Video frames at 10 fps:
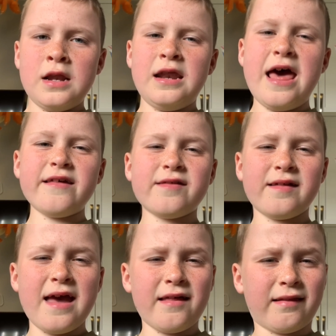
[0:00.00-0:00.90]
Let's
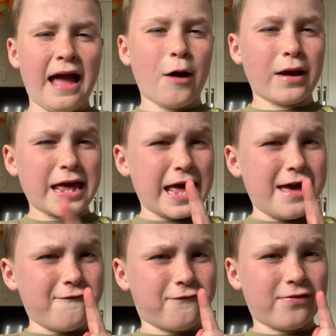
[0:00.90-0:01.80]
test out
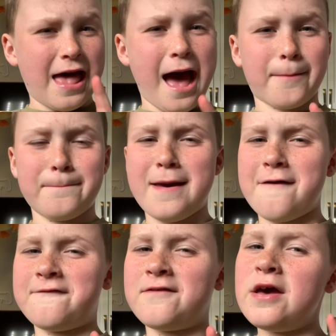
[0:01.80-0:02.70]
if that
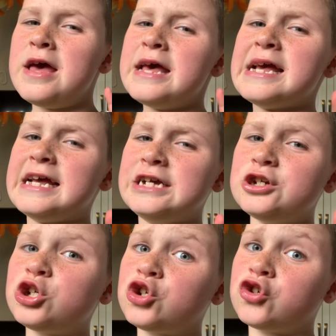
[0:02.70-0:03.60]
myth
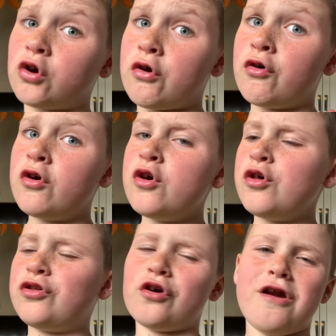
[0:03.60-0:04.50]
is true.
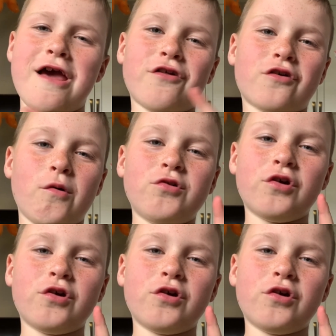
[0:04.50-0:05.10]
So let's go into